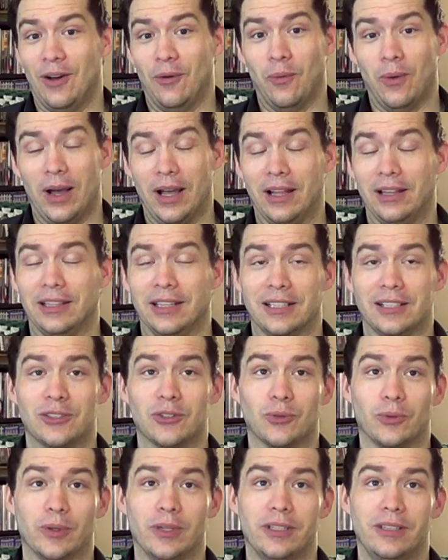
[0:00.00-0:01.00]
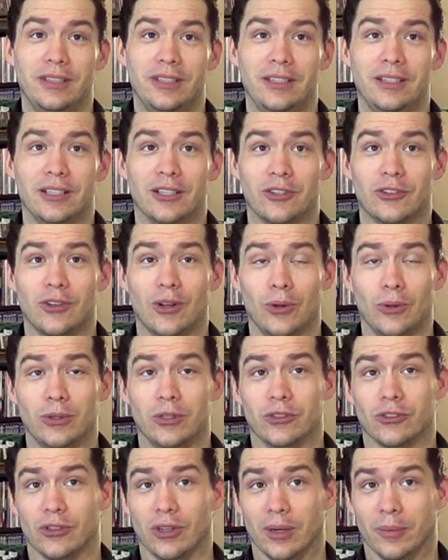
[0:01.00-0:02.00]
well, let's read the show
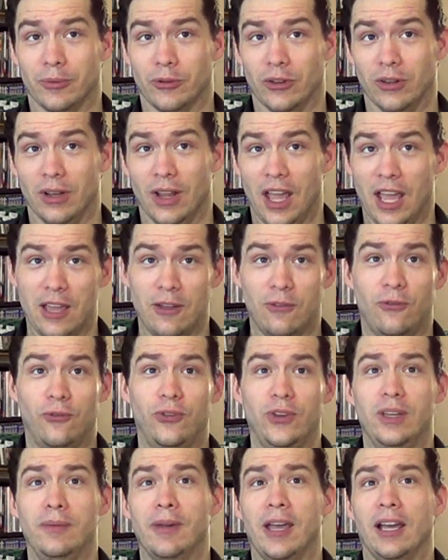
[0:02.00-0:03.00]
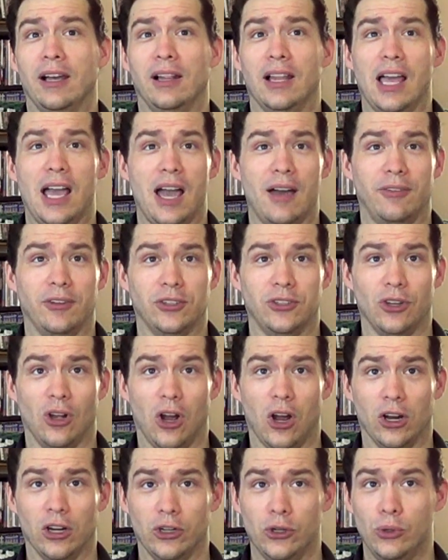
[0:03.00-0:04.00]
description. A female
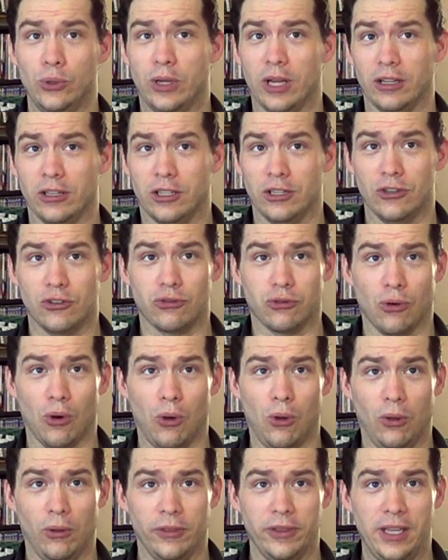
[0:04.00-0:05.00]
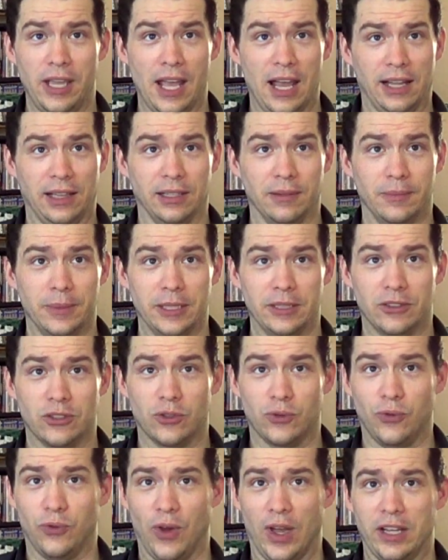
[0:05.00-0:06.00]
avatar who can control the
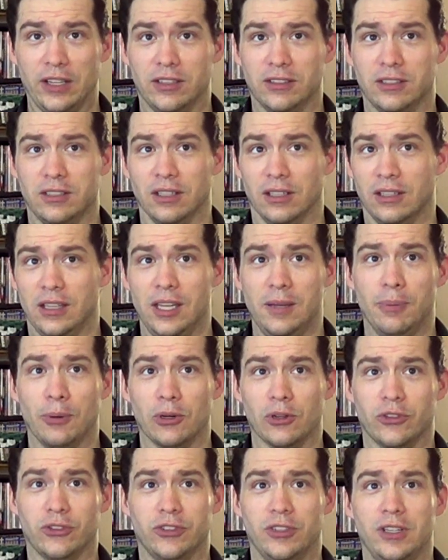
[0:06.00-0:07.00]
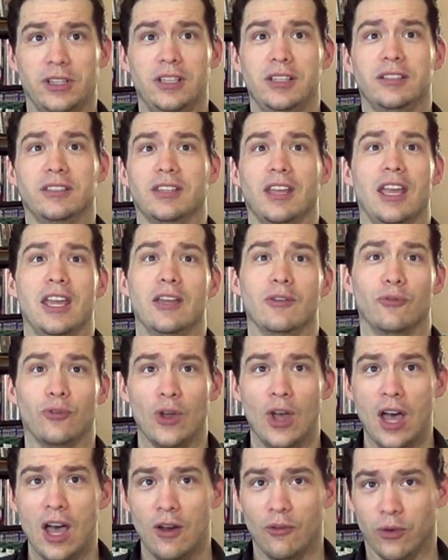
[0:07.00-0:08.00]
elements fights to keep her city
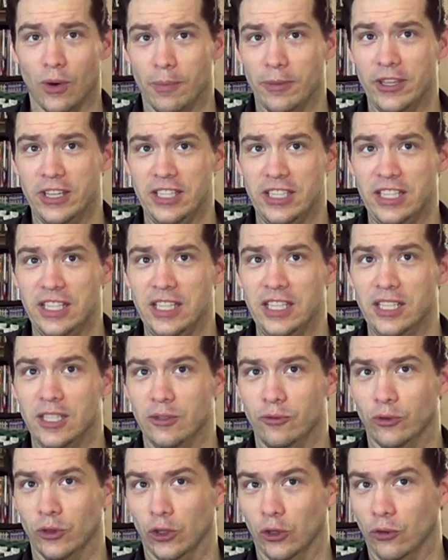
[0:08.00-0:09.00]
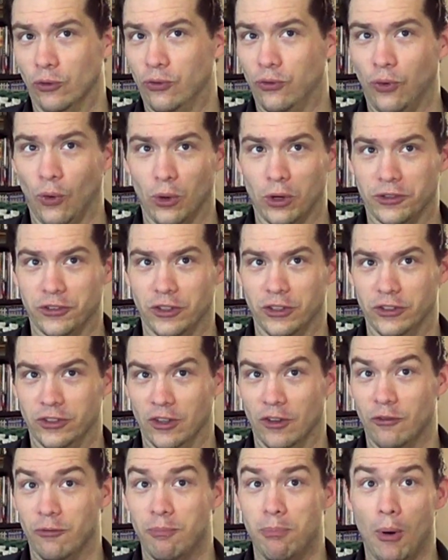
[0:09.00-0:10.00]
safe from the evil forces
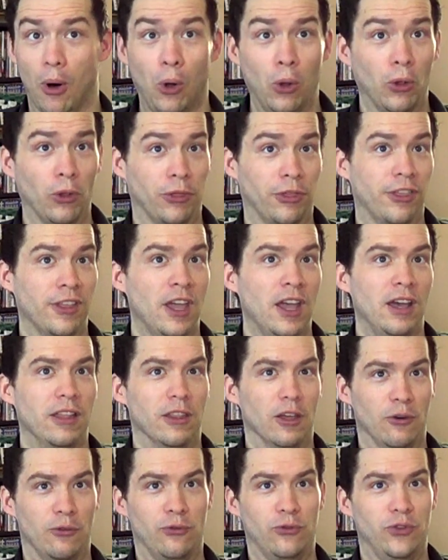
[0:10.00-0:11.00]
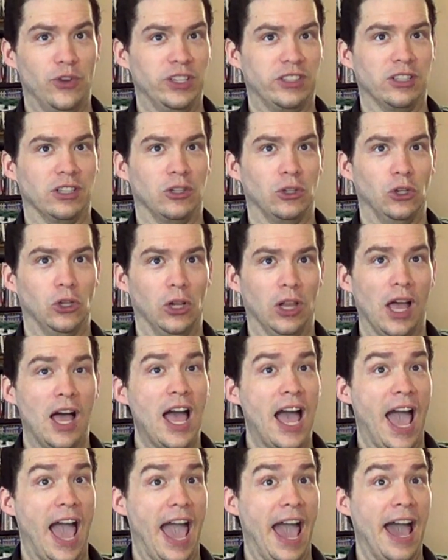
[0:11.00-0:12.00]
of both the physical
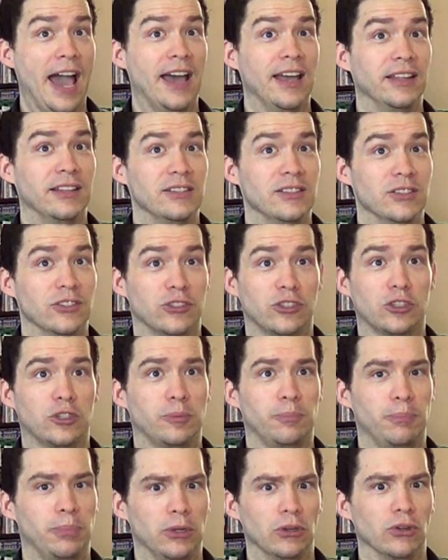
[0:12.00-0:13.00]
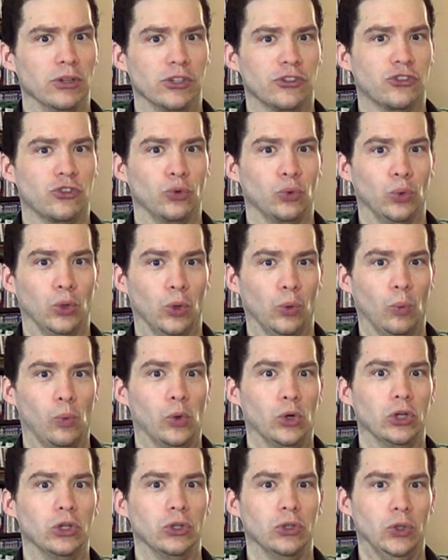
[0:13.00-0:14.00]
and spiritual
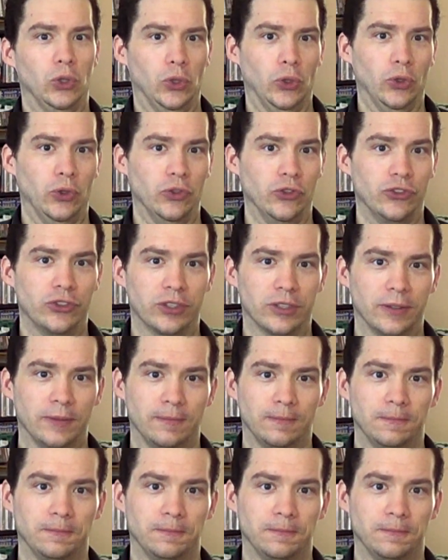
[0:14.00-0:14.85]
worlds.